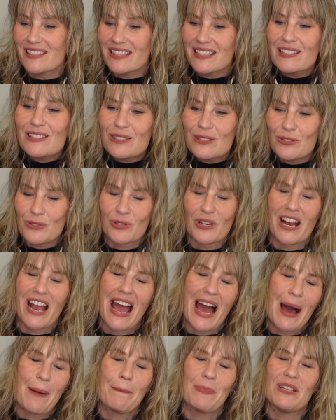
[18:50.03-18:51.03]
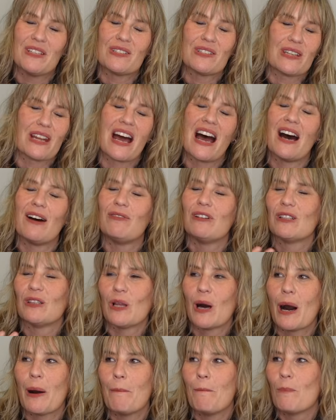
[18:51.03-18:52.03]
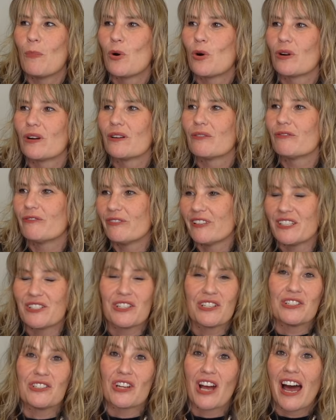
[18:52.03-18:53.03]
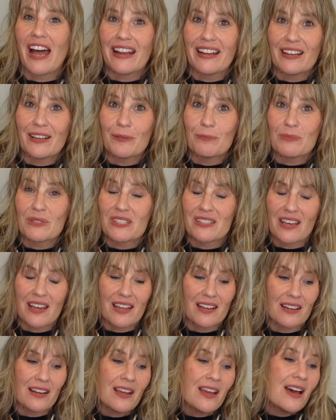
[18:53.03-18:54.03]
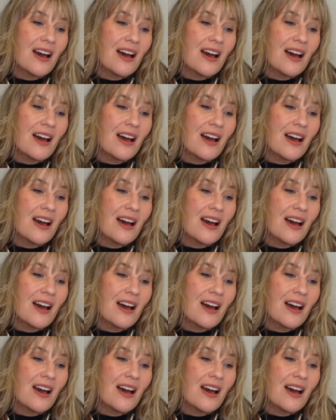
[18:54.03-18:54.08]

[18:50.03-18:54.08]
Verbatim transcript: This store happens to have a lot more vintage items than